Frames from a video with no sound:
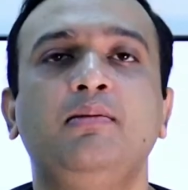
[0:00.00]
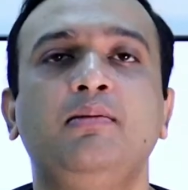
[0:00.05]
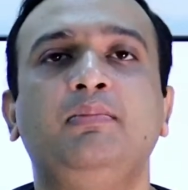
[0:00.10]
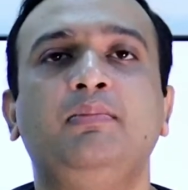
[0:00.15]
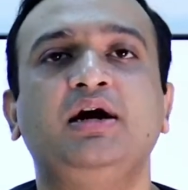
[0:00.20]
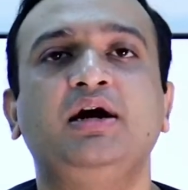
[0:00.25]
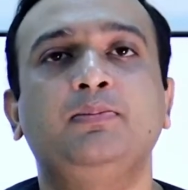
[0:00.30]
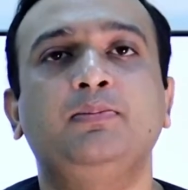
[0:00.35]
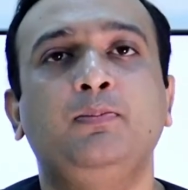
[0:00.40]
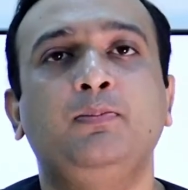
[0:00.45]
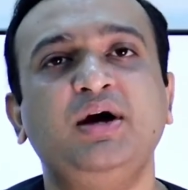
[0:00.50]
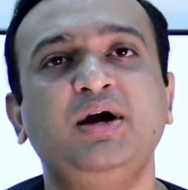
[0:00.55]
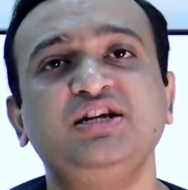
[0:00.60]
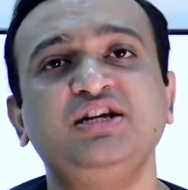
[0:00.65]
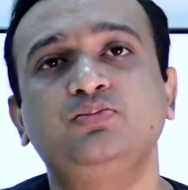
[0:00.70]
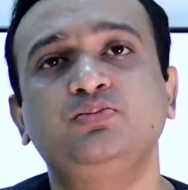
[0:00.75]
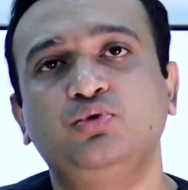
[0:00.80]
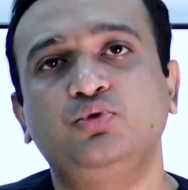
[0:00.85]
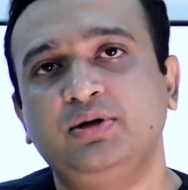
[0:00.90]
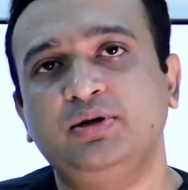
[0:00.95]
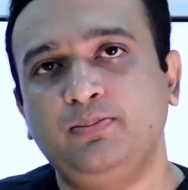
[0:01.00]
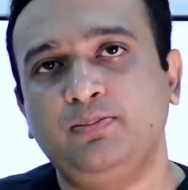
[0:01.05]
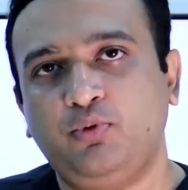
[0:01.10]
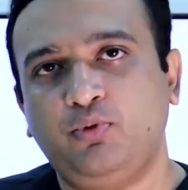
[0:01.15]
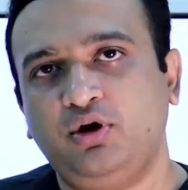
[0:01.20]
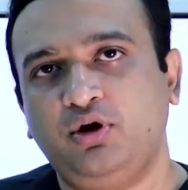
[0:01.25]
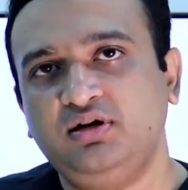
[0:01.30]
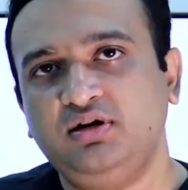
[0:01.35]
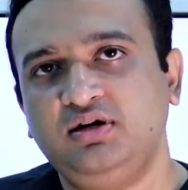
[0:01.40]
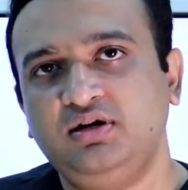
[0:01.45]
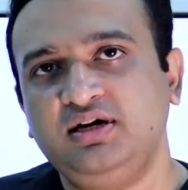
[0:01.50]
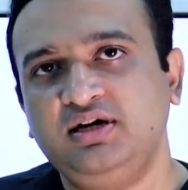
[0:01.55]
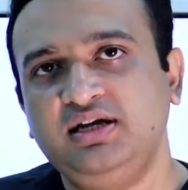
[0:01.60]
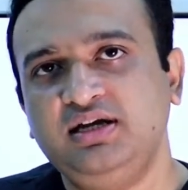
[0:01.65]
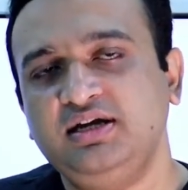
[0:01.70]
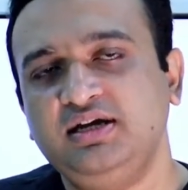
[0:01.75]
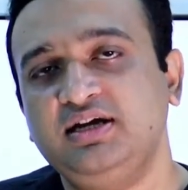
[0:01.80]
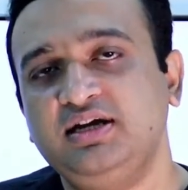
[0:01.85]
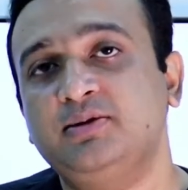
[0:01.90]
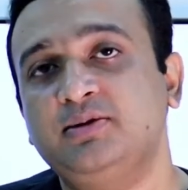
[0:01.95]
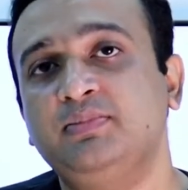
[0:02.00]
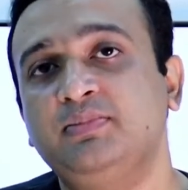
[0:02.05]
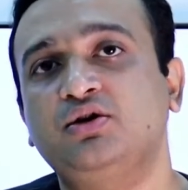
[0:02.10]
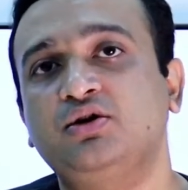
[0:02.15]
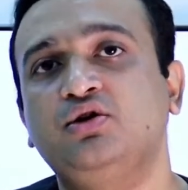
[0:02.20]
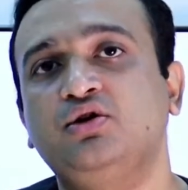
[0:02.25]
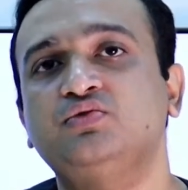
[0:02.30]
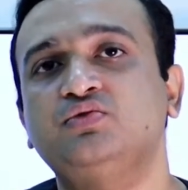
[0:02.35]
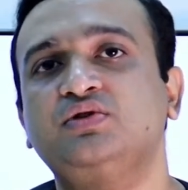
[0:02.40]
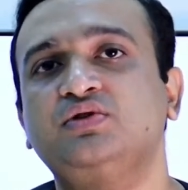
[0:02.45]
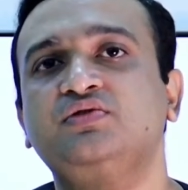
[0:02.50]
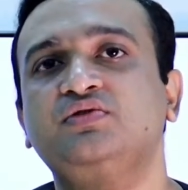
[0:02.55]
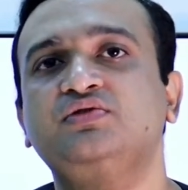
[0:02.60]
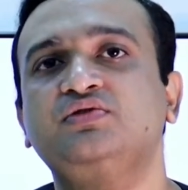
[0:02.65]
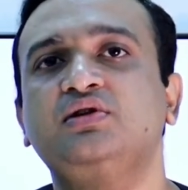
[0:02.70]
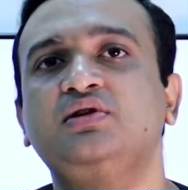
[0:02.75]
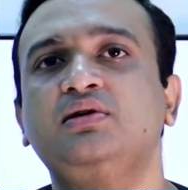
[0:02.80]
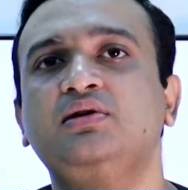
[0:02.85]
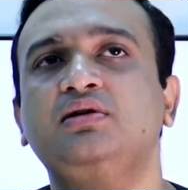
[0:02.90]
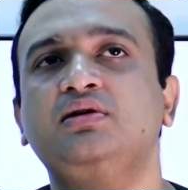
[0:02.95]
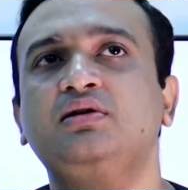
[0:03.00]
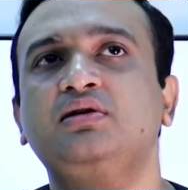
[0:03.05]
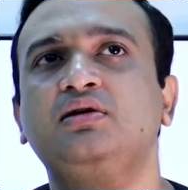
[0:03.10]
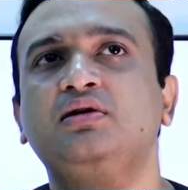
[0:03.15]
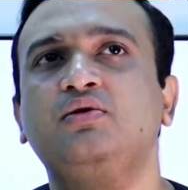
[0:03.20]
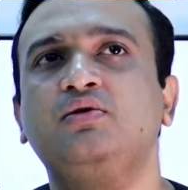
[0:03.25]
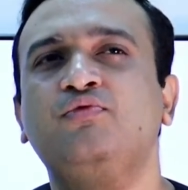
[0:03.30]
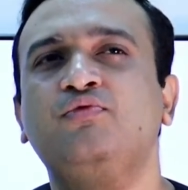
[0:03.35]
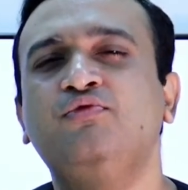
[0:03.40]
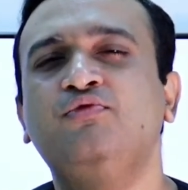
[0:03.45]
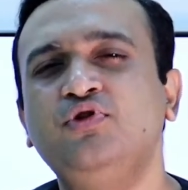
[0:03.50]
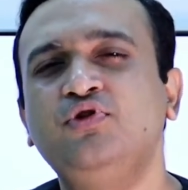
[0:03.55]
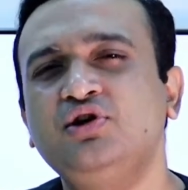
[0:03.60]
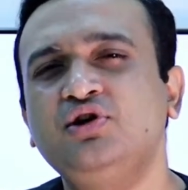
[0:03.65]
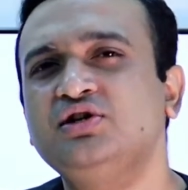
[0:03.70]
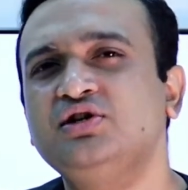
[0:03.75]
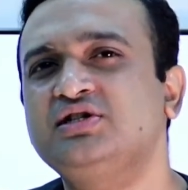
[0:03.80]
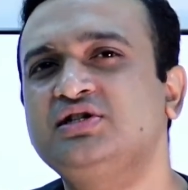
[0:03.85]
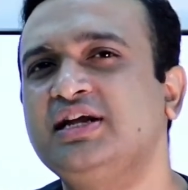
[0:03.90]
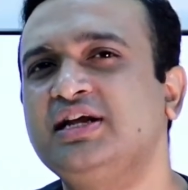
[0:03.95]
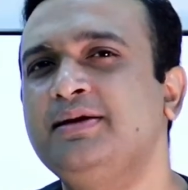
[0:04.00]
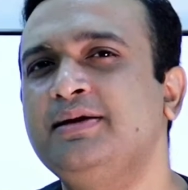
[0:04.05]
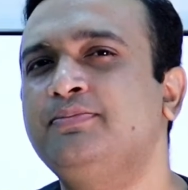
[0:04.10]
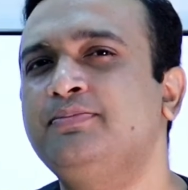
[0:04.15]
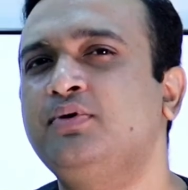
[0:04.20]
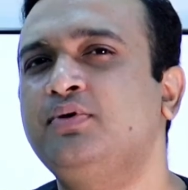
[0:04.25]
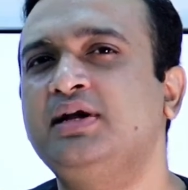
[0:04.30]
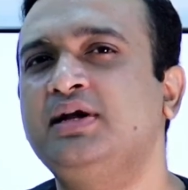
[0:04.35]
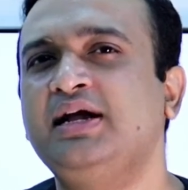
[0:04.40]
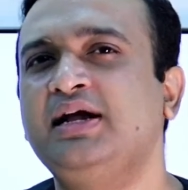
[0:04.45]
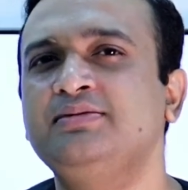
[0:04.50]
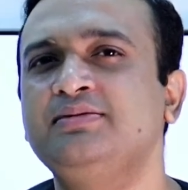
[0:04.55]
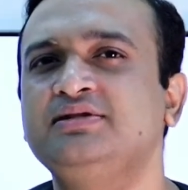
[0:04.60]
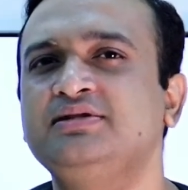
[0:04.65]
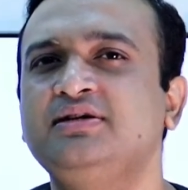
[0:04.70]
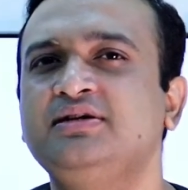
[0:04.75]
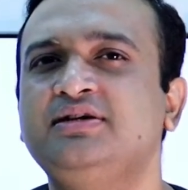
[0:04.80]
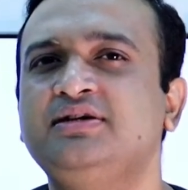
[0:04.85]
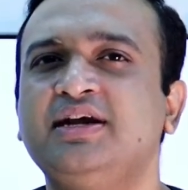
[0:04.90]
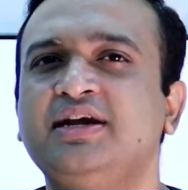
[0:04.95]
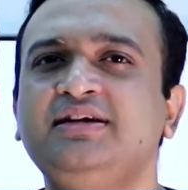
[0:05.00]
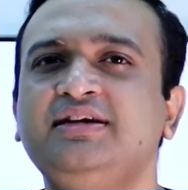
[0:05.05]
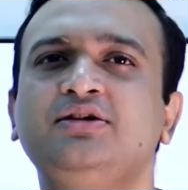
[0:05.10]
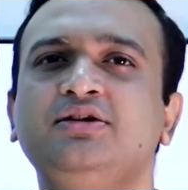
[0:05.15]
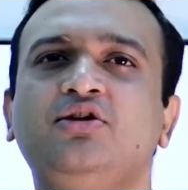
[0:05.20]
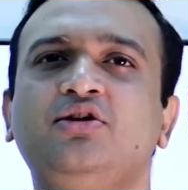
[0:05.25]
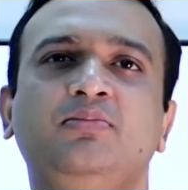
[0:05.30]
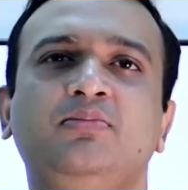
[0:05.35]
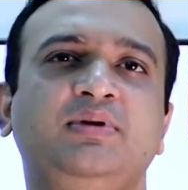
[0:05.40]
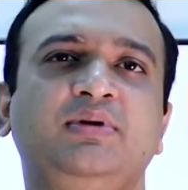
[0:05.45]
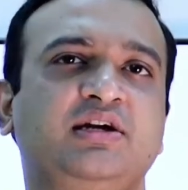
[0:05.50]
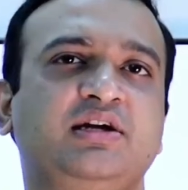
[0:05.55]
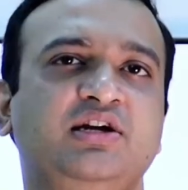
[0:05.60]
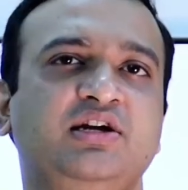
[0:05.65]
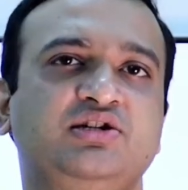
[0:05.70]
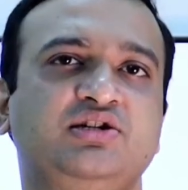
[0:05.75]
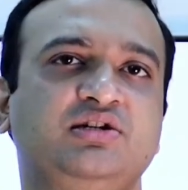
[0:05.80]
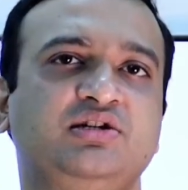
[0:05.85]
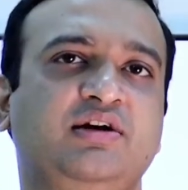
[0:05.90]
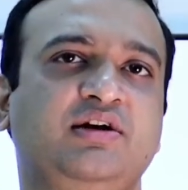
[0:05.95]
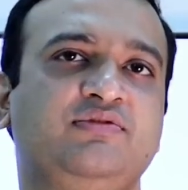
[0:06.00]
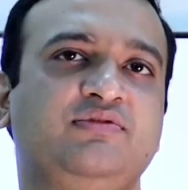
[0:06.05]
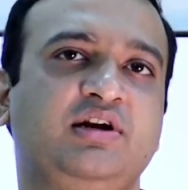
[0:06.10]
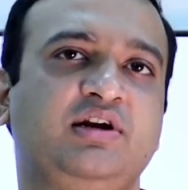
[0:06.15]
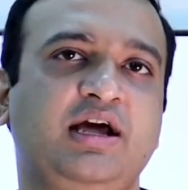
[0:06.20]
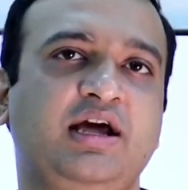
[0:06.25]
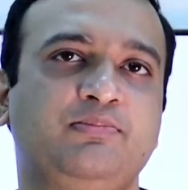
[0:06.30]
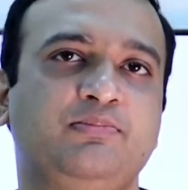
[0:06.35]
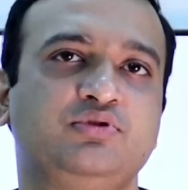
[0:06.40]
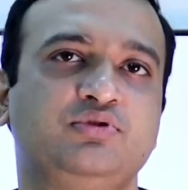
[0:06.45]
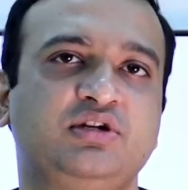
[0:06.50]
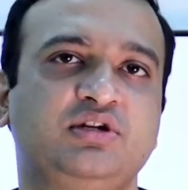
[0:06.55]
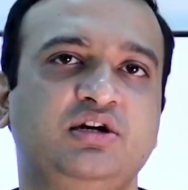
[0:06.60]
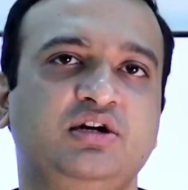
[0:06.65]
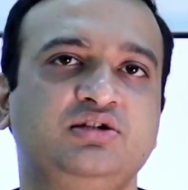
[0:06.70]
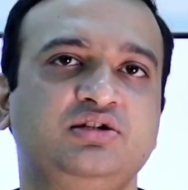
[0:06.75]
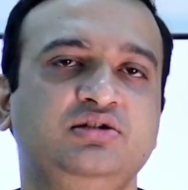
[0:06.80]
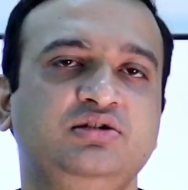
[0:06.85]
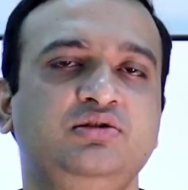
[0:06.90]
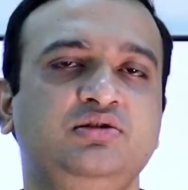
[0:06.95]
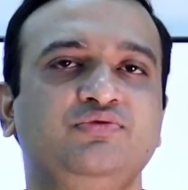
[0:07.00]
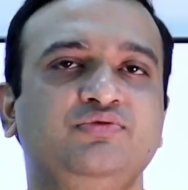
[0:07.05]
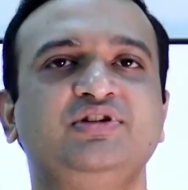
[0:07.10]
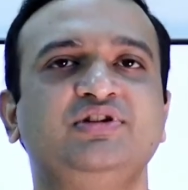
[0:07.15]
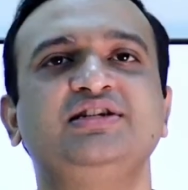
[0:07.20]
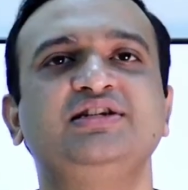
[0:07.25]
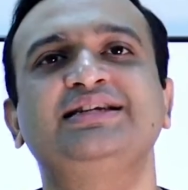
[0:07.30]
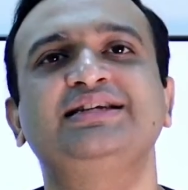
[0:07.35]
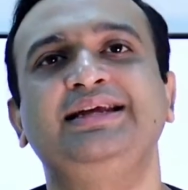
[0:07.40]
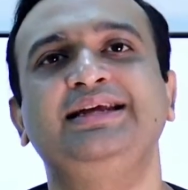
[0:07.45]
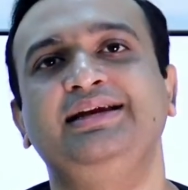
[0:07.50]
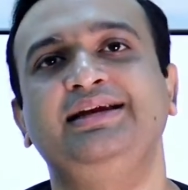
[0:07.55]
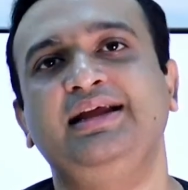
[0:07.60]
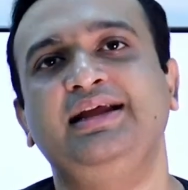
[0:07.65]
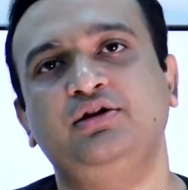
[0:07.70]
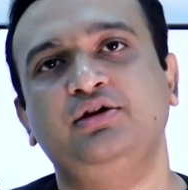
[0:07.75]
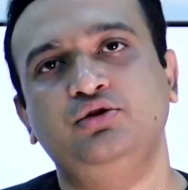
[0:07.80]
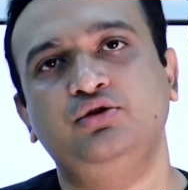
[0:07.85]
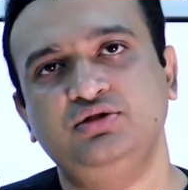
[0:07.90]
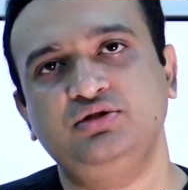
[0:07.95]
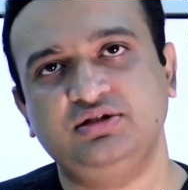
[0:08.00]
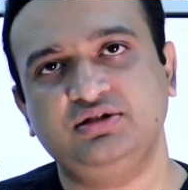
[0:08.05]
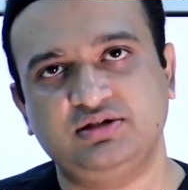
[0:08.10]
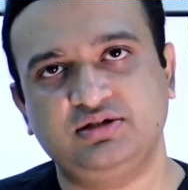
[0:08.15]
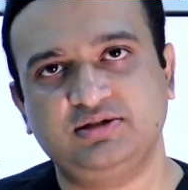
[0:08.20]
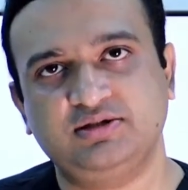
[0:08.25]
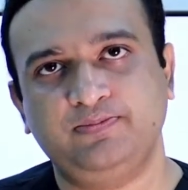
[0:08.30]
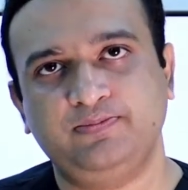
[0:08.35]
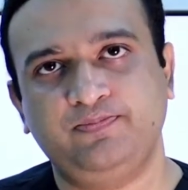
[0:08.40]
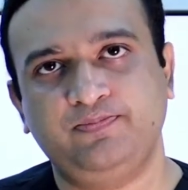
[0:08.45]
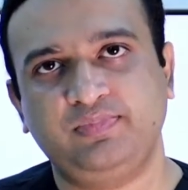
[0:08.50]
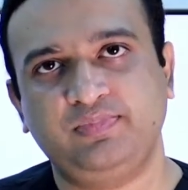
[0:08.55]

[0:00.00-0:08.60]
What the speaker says: But much more importantly, it may cause one of the worst and perhaps the dreaded complication after liposuction, which is skin necrosis.